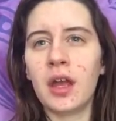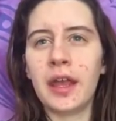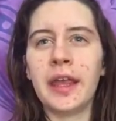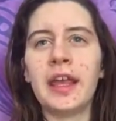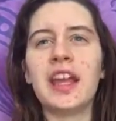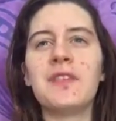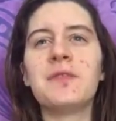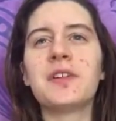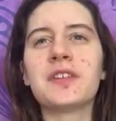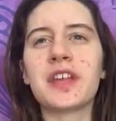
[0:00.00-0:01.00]
it
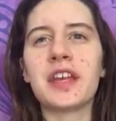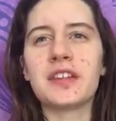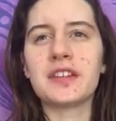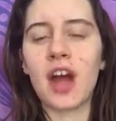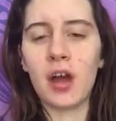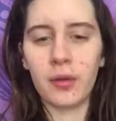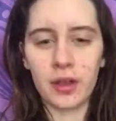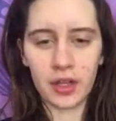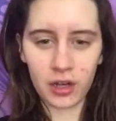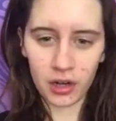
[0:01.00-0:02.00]
feels like it's not
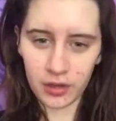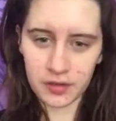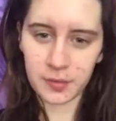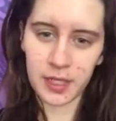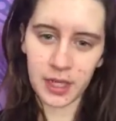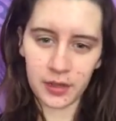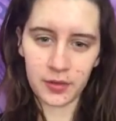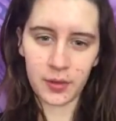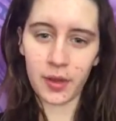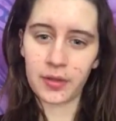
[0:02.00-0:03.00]
really her speaking
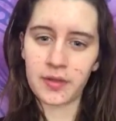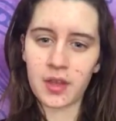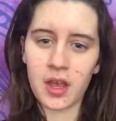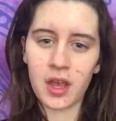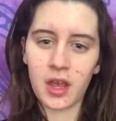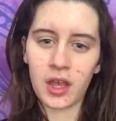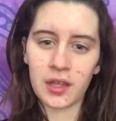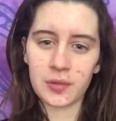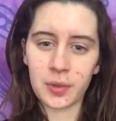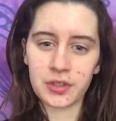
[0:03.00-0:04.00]
through.
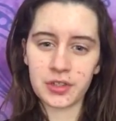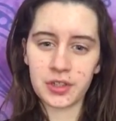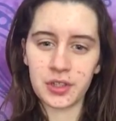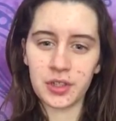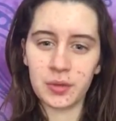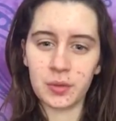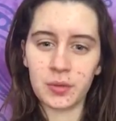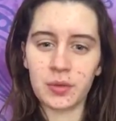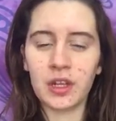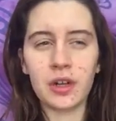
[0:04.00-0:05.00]
It's what she
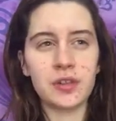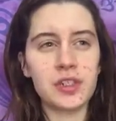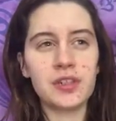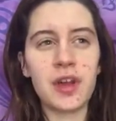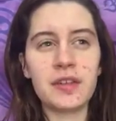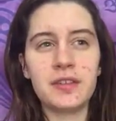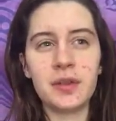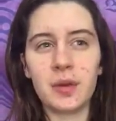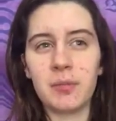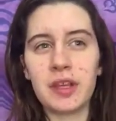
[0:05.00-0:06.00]
tries
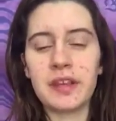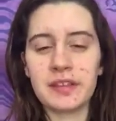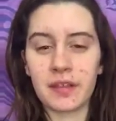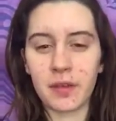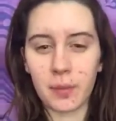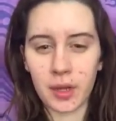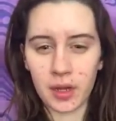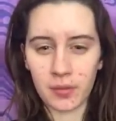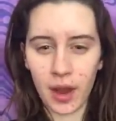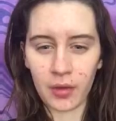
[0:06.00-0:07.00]
to appease
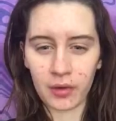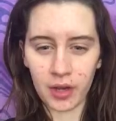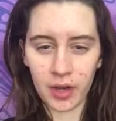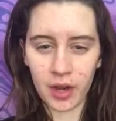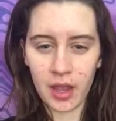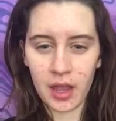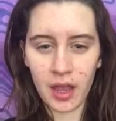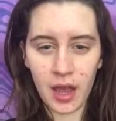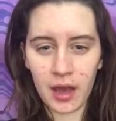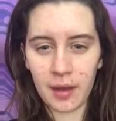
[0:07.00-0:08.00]
everybody around her,
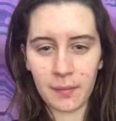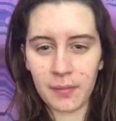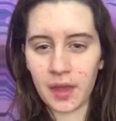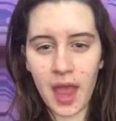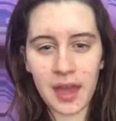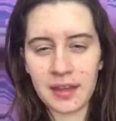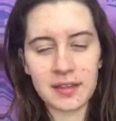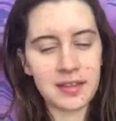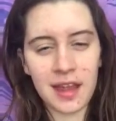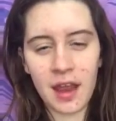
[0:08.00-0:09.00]
and
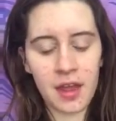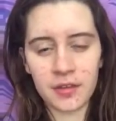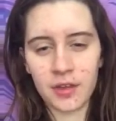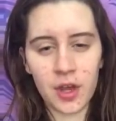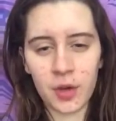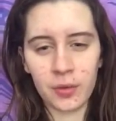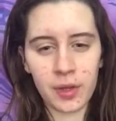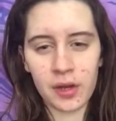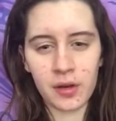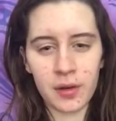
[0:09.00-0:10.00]
instead has no
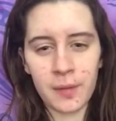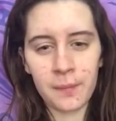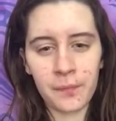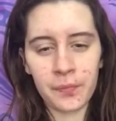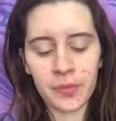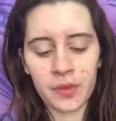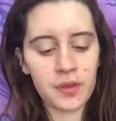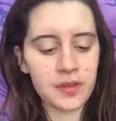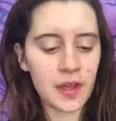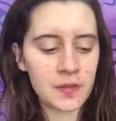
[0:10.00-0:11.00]
real
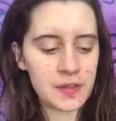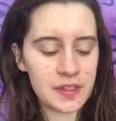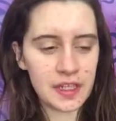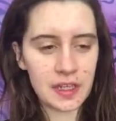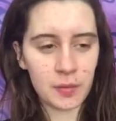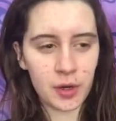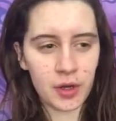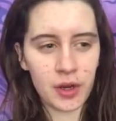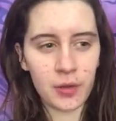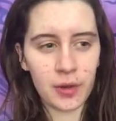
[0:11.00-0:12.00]
self-esteem
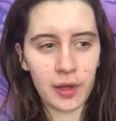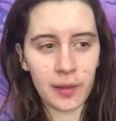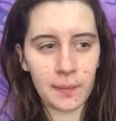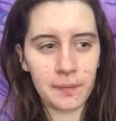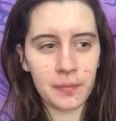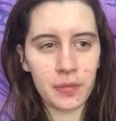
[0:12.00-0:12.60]
or no real